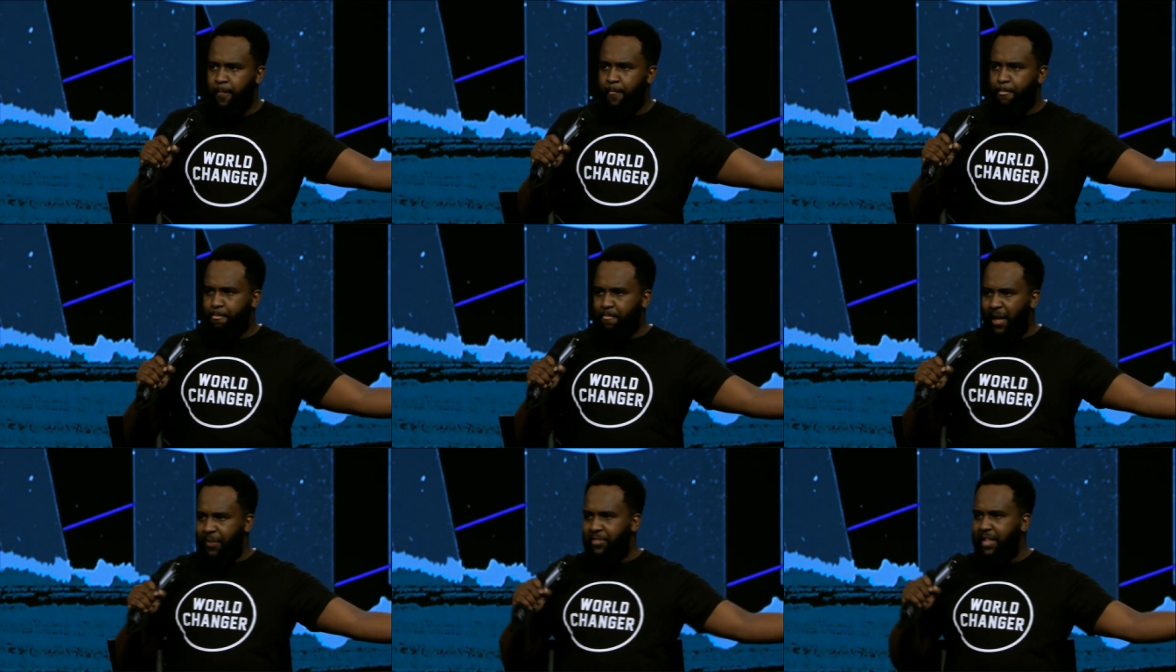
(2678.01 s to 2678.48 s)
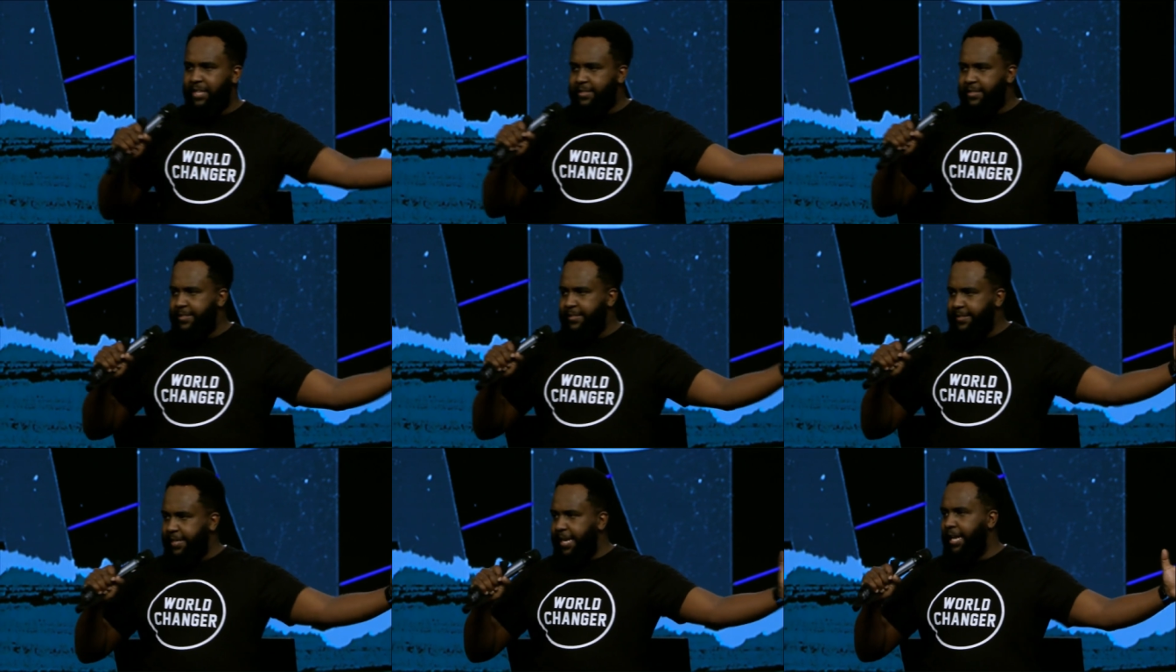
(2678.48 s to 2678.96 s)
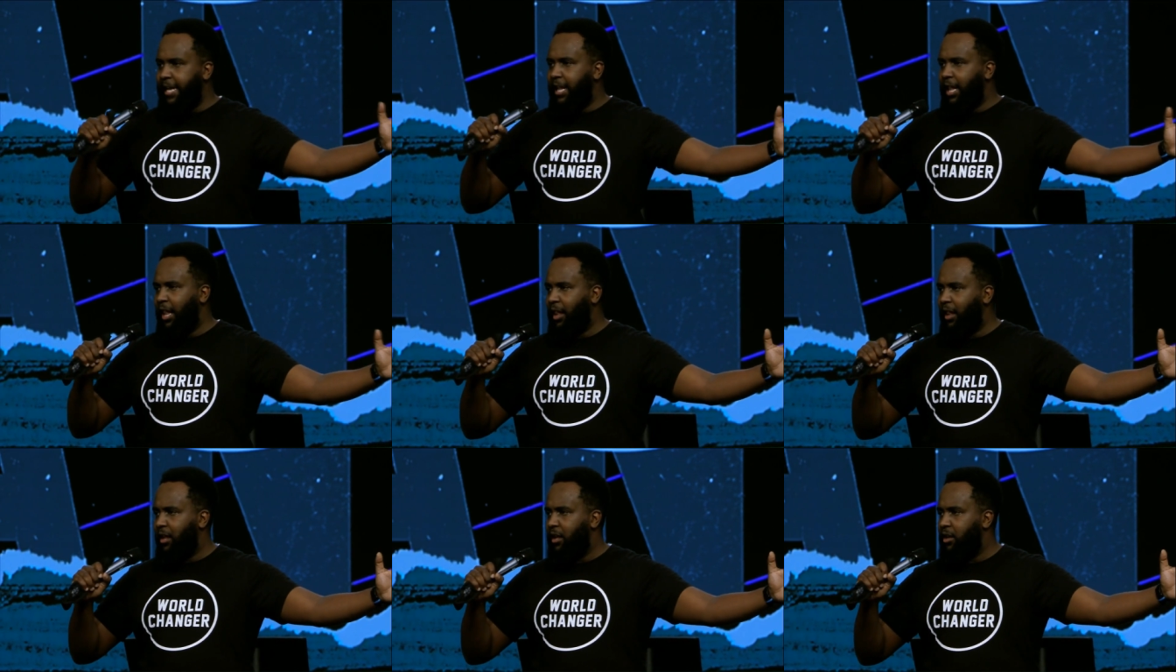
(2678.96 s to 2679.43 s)
that the
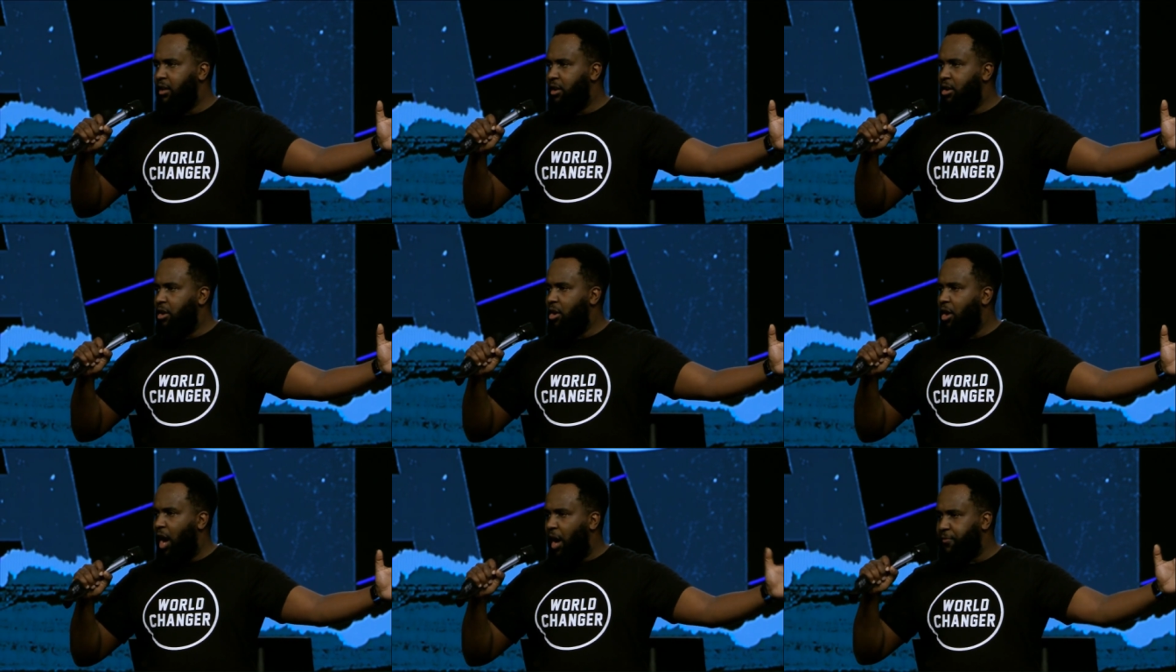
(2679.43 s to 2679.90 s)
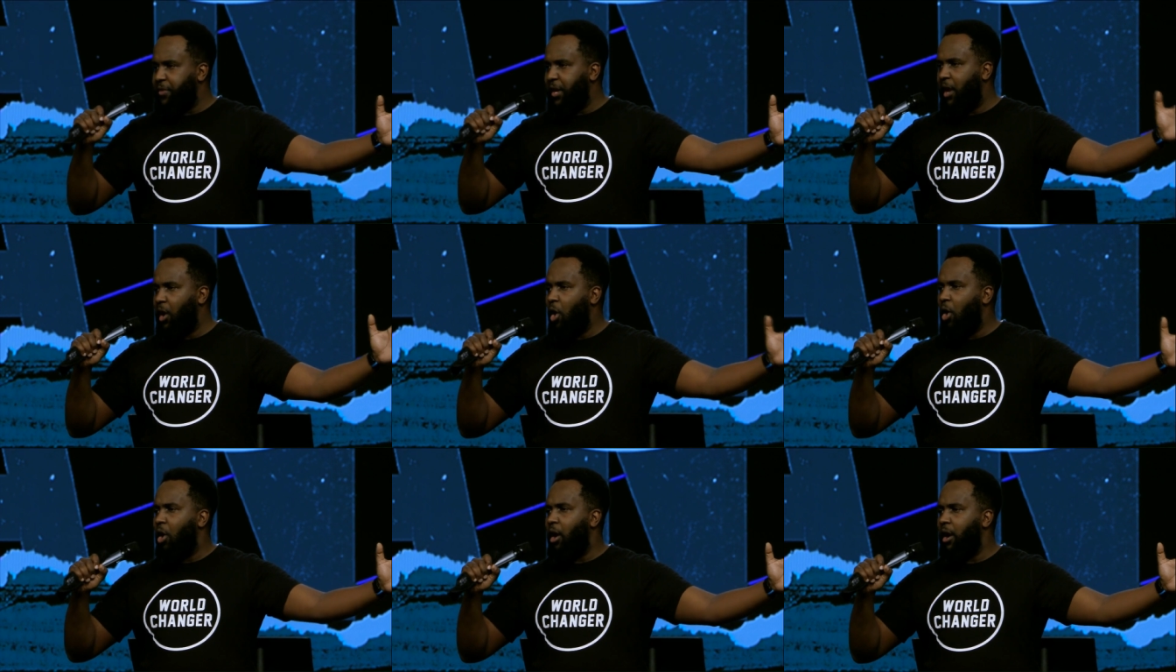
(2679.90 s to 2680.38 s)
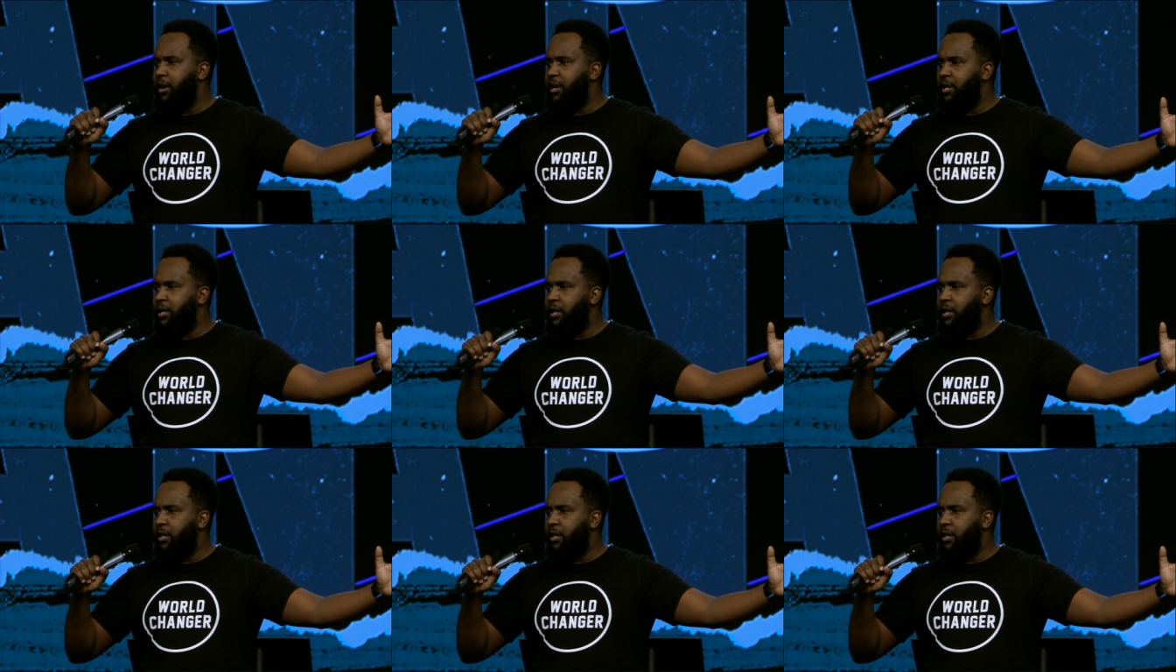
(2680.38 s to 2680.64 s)
zeal of the Lord